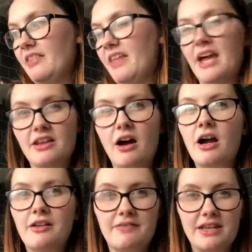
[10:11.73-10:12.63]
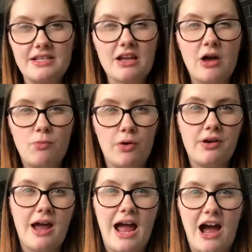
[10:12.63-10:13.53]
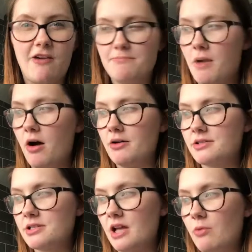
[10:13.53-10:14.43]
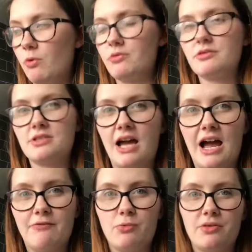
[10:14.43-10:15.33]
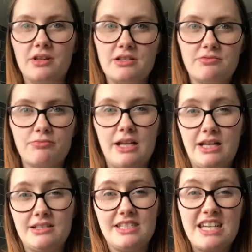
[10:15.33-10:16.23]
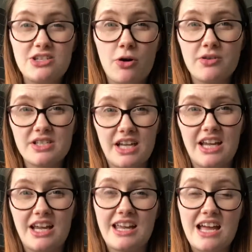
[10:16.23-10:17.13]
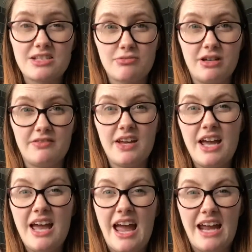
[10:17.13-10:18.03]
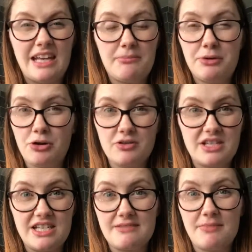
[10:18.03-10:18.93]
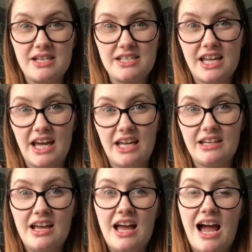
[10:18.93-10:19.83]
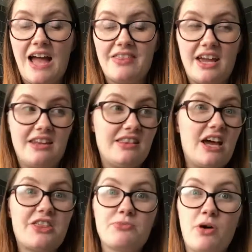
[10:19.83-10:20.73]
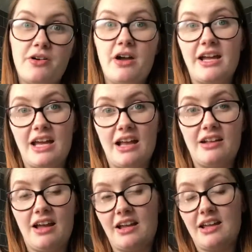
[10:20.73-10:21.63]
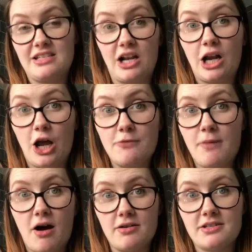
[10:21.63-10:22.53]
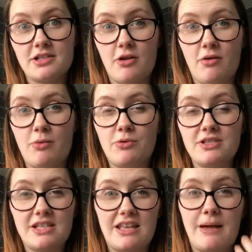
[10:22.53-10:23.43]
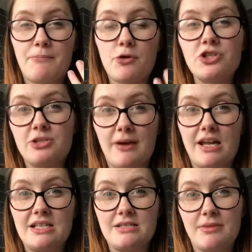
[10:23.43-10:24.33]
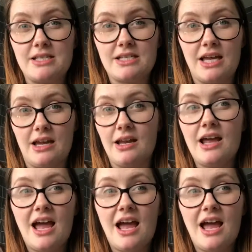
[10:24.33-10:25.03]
they're the kind of things that I want out of masks. I want to have one that's really detoxing and gets rid of any impurities in my skin. And then the other one I get like is a glow mask, so I want to get that moisture back into my skin